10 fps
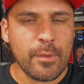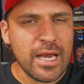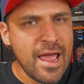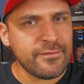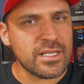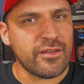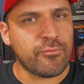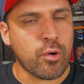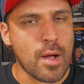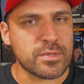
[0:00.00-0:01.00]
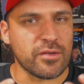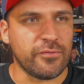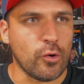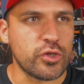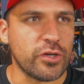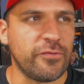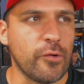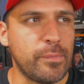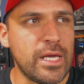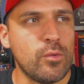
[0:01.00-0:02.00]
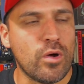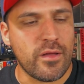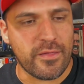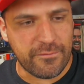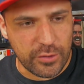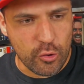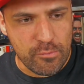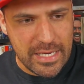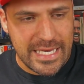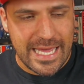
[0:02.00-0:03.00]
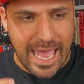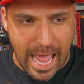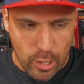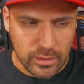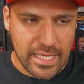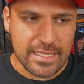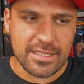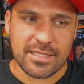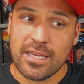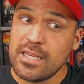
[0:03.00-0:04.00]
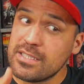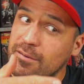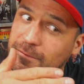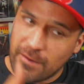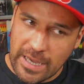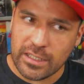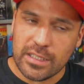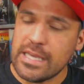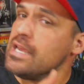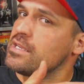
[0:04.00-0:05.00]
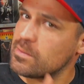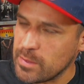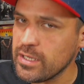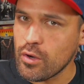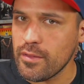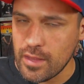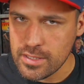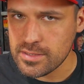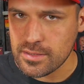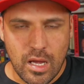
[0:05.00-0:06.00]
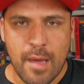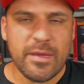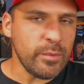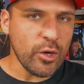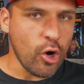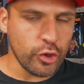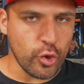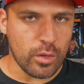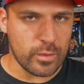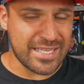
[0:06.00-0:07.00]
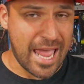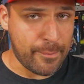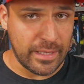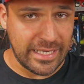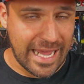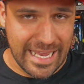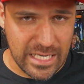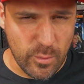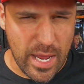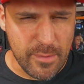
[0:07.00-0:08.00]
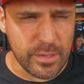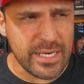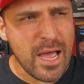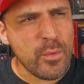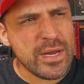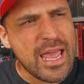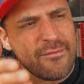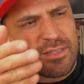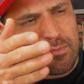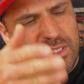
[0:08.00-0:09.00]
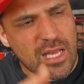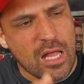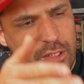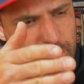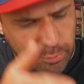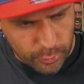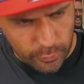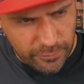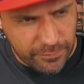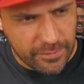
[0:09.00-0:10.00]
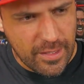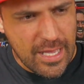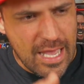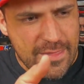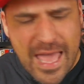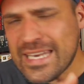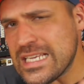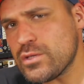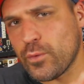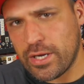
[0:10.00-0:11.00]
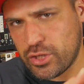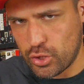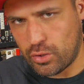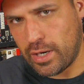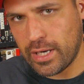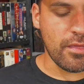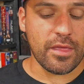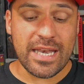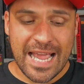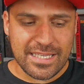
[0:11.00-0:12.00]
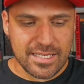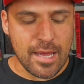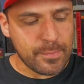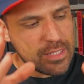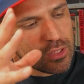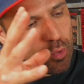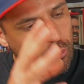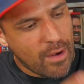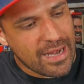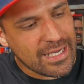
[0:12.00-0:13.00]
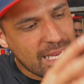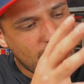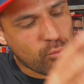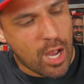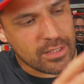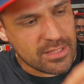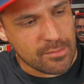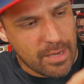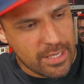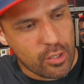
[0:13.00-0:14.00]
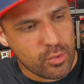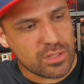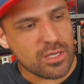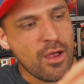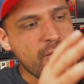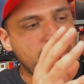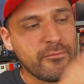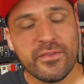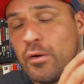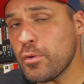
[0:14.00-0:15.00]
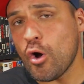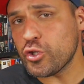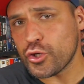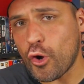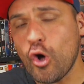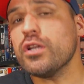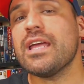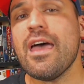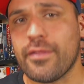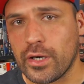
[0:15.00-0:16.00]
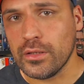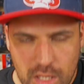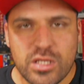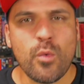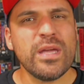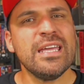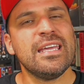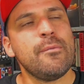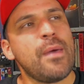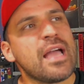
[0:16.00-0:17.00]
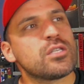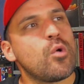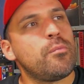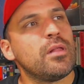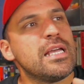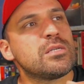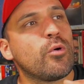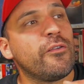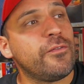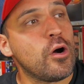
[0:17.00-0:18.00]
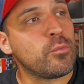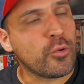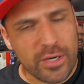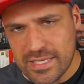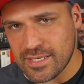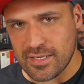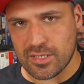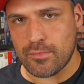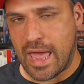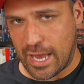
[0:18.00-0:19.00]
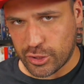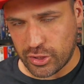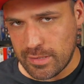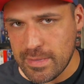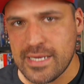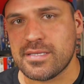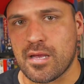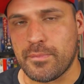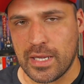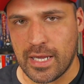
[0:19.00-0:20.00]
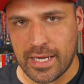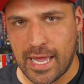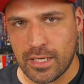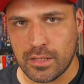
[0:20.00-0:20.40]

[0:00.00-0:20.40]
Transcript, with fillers: I'm going to have to give props to Vulture for being one of the few media outlets to finally speak on this. I mean, we all knew it was happening anyway, but now we have some solid proof, and that is reassuring. The next step is to eradicate Rotten Tomatoes from film culture altogether so we can get back to a place where film criticism actually means something again.